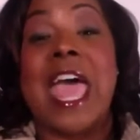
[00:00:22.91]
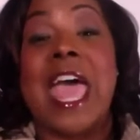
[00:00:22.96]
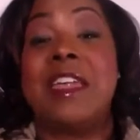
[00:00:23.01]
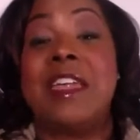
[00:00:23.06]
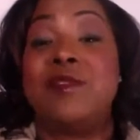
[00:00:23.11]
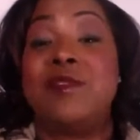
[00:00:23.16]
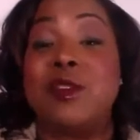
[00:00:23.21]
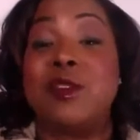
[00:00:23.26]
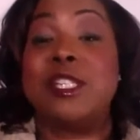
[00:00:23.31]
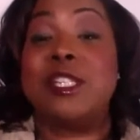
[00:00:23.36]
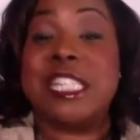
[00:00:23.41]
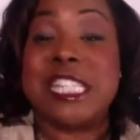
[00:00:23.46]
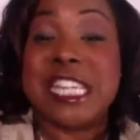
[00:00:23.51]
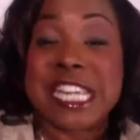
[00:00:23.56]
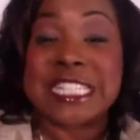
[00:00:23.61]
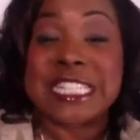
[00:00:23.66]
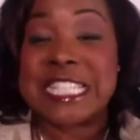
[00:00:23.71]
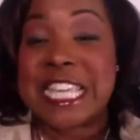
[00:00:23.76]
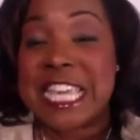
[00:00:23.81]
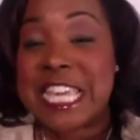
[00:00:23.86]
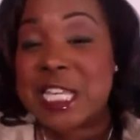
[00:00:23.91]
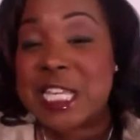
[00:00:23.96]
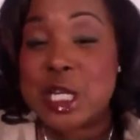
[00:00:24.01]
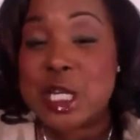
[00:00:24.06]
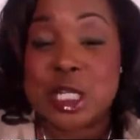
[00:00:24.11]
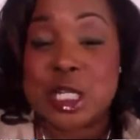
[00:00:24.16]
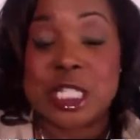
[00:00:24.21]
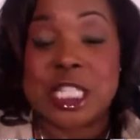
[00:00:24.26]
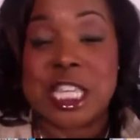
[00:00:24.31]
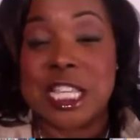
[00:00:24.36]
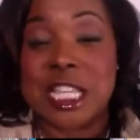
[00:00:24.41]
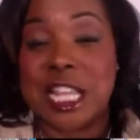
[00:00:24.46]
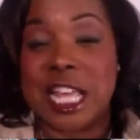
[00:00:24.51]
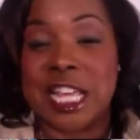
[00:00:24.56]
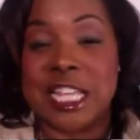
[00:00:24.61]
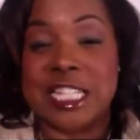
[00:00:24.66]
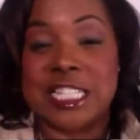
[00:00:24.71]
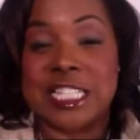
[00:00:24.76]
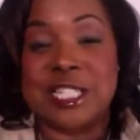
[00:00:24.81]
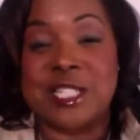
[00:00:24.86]
And if you're just getting your sea
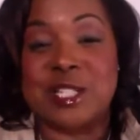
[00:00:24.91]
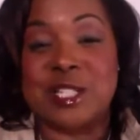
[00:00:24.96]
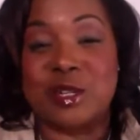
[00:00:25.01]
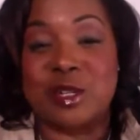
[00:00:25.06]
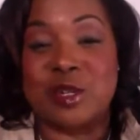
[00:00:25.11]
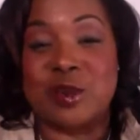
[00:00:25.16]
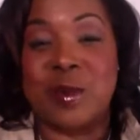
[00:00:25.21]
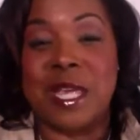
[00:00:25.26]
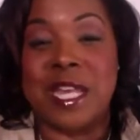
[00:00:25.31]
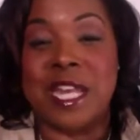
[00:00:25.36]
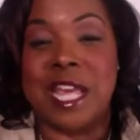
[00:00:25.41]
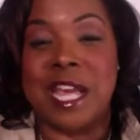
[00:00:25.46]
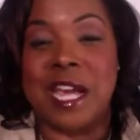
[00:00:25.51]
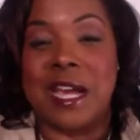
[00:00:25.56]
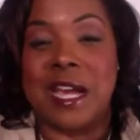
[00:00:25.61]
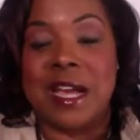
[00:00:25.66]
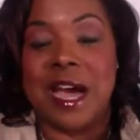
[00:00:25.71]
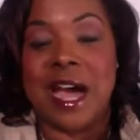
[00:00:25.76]
legs in social media,